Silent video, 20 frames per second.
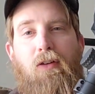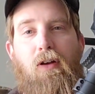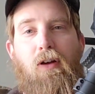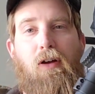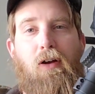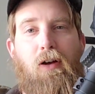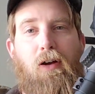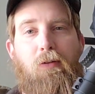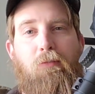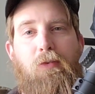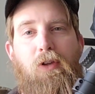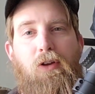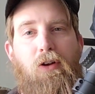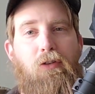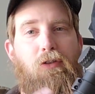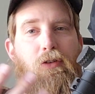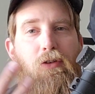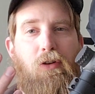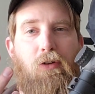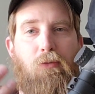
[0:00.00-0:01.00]

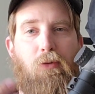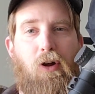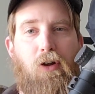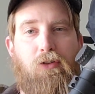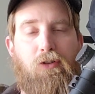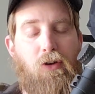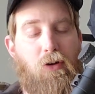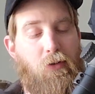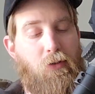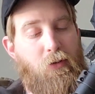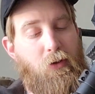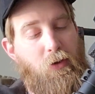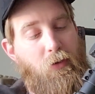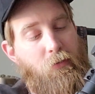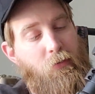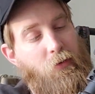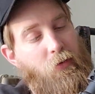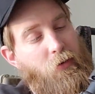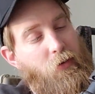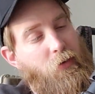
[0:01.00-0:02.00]
You can watch all
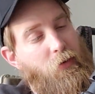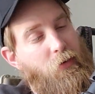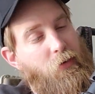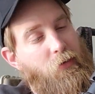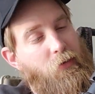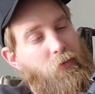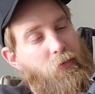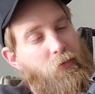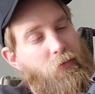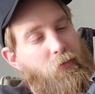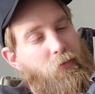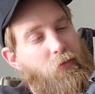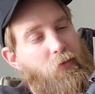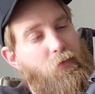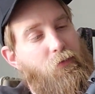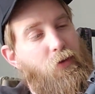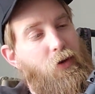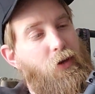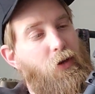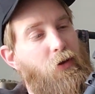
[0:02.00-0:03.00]
the
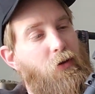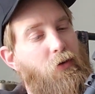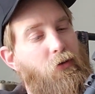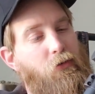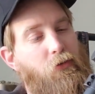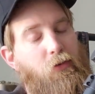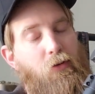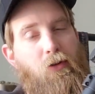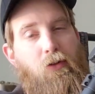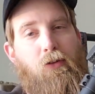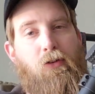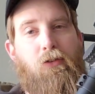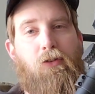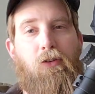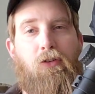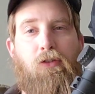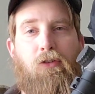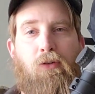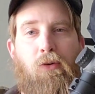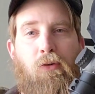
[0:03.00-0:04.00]
videos. There's
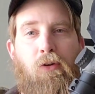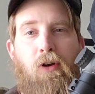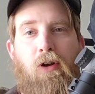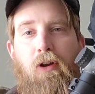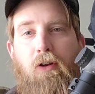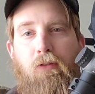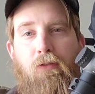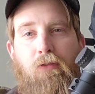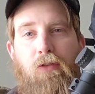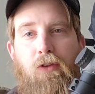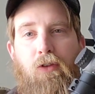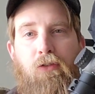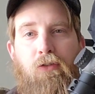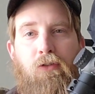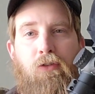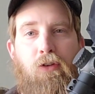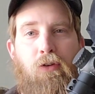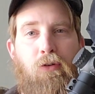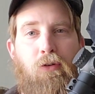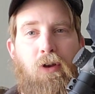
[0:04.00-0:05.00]
a story of this
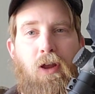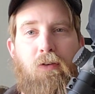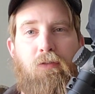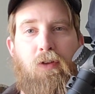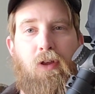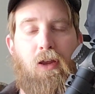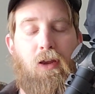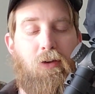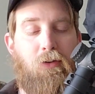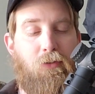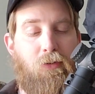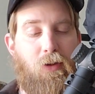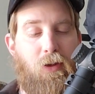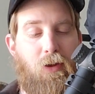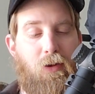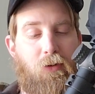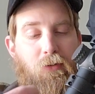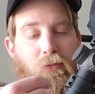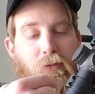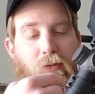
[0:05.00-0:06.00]
dude in
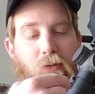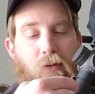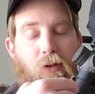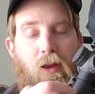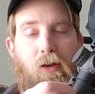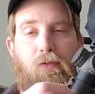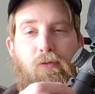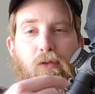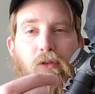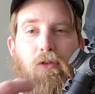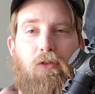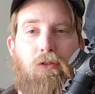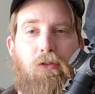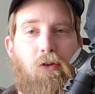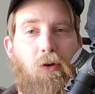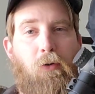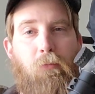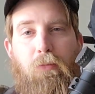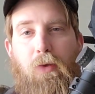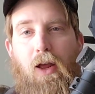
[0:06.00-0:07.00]
Afghanistan. His Nightforce
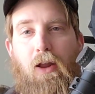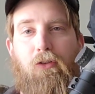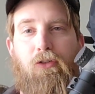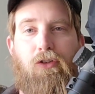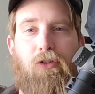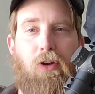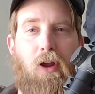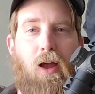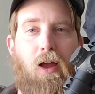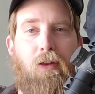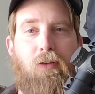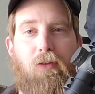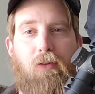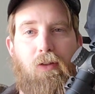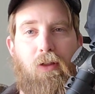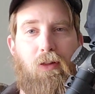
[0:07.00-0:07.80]
scope got shot.